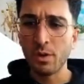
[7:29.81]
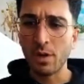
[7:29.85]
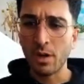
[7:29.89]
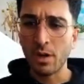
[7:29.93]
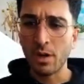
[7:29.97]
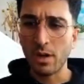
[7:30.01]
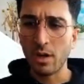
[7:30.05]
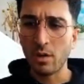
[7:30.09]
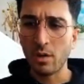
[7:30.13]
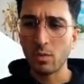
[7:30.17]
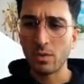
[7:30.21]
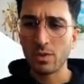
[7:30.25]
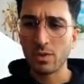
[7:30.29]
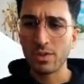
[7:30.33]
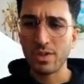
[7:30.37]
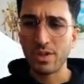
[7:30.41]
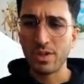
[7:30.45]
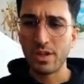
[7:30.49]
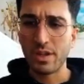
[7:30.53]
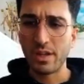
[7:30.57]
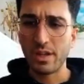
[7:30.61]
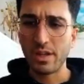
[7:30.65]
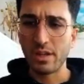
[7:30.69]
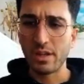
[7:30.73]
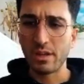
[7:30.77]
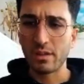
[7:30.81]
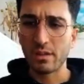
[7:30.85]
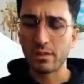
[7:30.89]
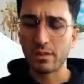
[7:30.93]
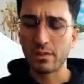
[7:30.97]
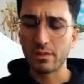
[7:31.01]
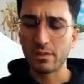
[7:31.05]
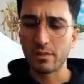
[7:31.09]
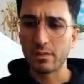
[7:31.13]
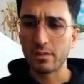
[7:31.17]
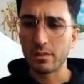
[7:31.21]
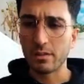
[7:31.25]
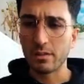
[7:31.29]
I was like,
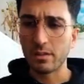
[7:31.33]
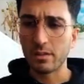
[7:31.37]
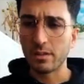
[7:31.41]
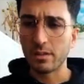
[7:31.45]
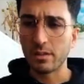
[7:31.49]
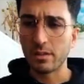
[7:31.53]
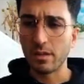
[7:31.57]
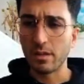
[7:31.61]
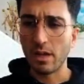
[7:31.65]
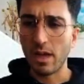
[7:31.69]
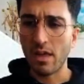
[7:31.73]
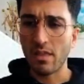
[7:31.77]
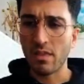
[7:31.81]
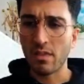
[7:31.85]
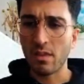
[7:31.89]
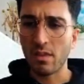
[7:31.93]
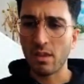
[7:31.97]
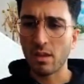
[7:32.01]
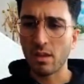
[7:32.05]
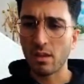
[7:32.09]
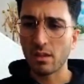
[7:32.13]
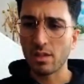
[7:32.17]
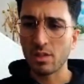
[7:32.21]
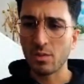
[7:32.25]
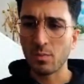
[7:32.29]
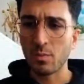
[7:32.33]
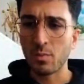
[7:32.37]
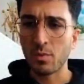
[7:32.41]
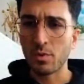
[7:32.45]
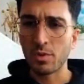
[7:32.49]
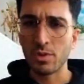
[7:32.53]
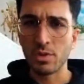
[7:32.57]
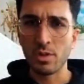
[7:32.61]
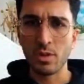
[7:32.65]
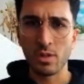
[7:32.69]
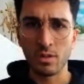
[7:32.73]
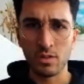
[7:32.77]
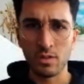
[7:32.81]
I think this
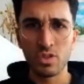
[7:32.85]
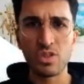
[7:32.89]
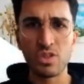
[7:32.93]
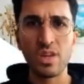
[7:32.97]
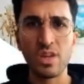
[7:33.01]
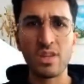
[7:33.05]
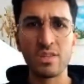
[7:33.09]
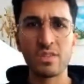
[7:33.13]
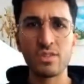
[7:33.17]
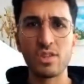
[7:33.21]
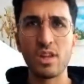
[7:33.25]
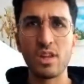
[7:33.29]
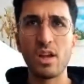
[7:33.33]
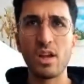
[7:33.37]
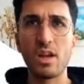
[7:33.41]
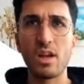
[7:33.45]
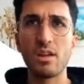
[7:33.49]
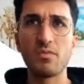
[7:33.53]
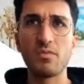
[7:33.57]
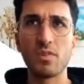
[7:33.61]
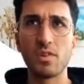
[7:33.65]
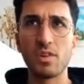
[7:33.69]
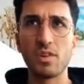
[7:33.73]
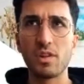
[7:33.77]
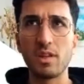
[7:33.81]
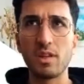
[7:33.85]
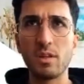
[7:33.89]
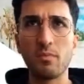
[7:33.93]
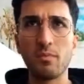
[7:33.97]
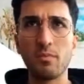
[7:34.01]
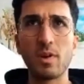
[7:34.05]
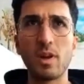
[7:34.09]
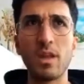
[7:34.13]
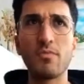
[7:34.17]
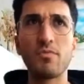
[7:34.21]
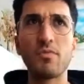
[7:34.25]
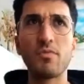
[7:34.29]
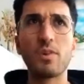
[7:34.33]
person understands life on a
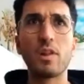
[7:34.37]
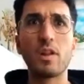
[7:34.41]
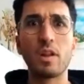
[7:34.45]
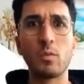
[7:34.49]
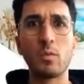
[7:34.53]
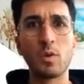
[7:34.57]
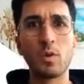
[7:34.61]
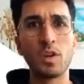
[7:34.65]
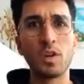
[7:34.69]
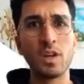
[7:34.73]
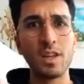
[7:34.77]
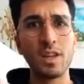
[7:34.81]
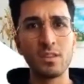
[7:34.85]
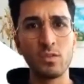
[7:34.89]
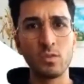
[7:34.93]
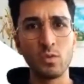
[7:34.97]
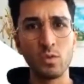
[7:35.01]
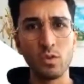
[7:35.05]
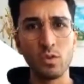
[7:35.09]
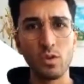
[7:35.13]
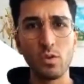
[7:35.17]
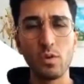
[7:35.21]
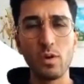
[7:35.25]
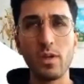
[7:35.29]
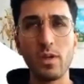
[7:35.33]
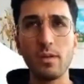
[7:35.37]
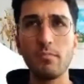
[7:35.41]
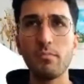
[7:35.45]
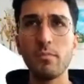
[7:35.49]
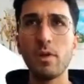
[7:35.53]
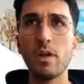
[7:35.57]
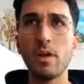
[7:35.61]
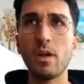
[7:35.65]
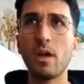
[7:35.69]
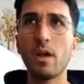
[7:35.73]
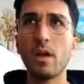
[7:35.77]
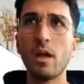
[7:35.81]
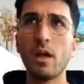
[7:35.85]
deeper level, and I want to get to know him.
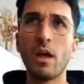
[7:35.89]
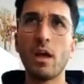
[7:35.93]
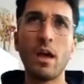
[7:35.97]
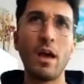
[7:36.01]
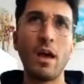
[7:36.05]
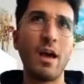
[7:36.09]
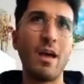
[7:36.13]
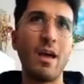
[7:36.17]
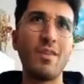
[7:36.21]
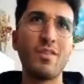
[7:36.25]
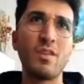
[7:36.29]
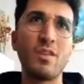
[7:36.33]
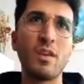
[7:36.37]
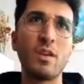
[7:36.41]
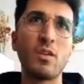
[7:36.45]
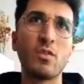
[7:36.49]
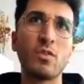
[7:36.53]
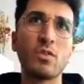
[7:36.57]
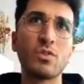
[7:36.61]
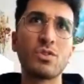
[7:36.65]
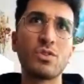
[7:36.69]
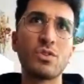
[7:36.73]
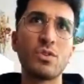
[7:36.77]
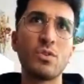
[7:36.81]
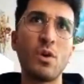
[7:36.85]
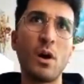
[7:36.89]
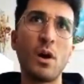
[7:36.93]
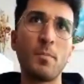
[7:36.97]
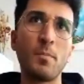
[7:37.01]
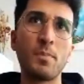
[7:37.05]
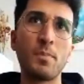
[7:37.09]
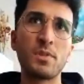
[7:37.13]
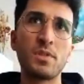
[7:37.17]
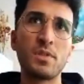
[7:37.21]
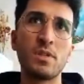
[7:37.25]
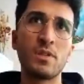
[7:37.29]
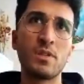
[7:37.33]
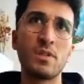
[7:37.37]
I think also
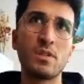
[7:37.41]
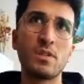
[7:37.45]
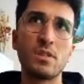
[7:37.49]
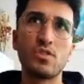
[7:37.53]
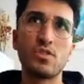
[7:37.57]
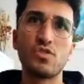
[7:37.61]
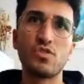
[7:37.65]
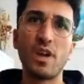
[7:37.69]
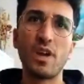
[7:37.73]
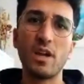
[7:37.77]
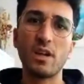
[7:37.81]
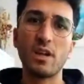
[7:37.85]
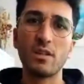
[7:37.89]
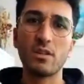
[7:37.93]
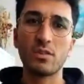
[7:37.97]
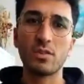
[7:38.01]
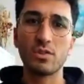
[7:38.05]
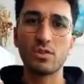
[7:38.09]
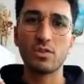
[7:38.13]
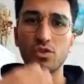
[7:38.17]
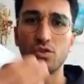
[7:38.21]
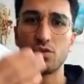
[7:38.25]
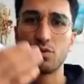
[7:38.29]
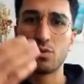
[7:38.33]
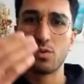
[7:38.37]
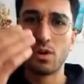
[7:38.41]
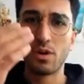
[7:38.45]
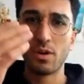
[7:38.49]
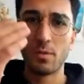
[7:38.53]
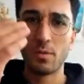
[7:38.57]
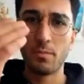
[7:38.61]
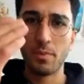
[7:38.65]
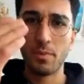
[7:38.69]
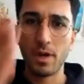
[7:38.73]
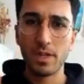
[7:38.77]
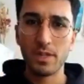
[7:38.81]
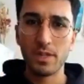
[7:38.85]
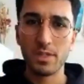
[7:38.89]
opposites attract because you are
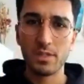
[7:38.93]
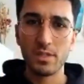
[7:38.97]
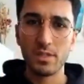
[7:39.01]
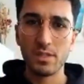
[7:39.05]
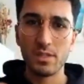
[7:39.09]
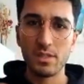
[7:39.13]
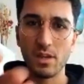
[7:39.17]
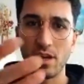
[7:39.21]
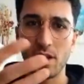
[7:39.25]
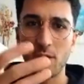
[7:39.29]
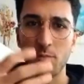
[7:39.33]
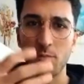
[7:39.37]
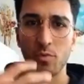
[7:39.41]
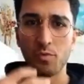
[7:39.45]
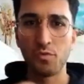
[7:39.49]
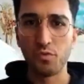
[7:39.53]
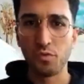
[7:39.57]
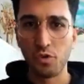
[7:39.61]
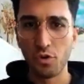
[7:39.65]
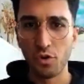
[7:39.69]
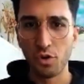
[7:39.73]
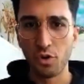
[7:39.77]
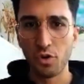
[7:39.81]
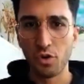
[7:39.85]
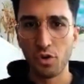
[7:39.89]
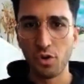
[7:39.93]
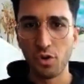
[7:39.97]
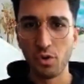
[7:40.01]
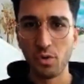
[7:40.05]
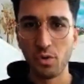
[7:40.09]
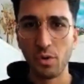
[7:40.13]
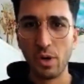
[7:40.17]
a Pisces, I am a Virgo.